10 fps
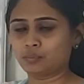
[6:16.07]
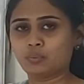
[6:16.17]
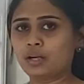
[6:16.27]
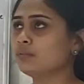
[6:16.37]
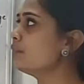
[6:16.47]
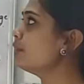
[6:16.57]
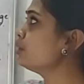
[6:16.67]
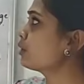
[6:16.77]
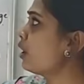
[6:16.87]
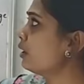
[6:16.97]
One we
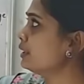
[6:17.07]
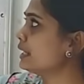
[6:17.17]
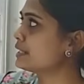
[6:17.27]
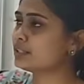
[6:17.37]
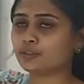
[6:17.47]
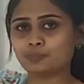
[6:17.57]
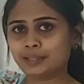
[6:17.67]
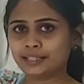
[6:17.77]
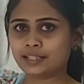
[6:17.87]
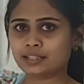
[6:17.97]
will call it as the
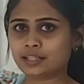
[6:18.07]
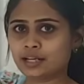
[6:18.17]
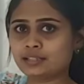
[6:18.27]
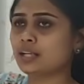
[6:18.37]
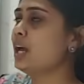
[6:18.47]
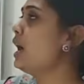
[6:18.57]
duplicate cast,